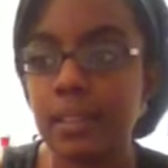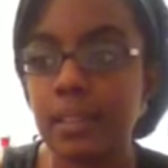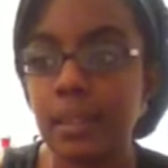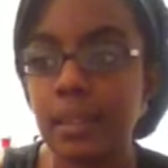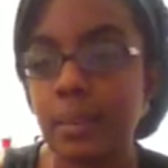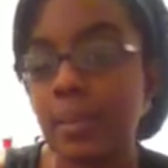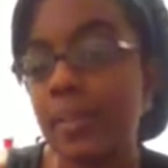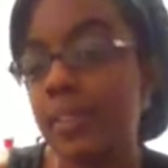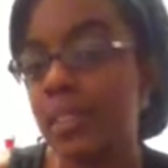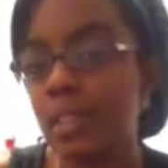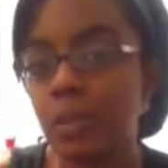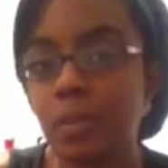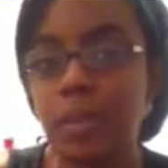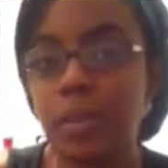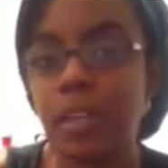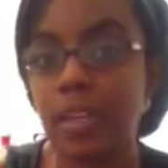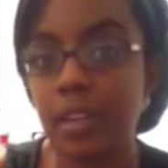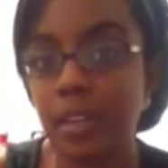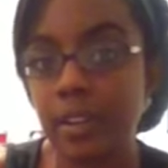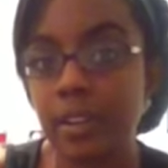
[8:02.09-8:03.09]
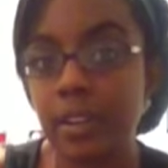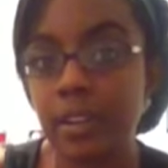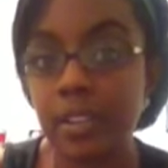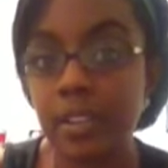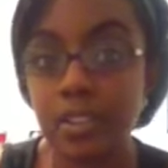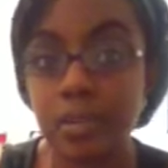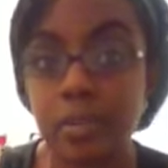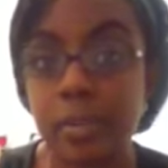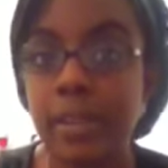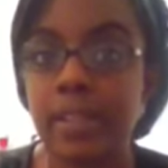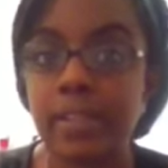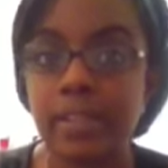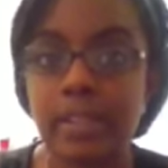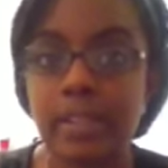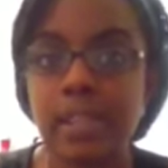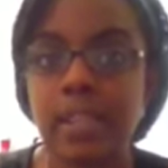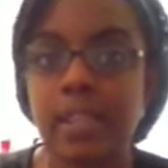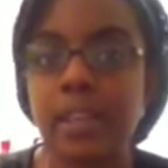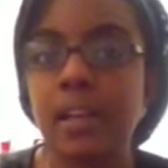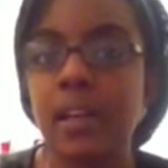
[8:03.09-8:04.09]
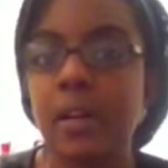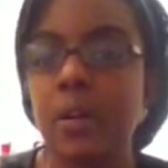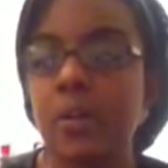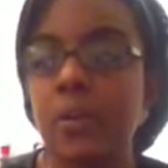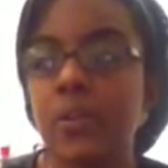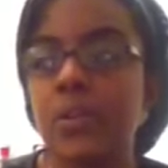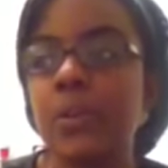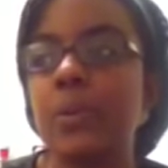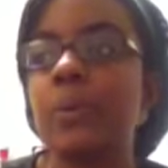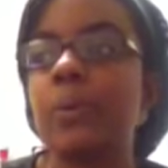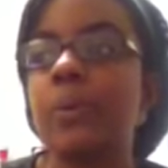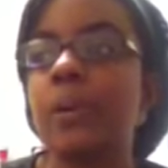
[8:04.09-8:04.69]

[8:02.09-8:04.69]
he would still be here. And Jermaine stated that also.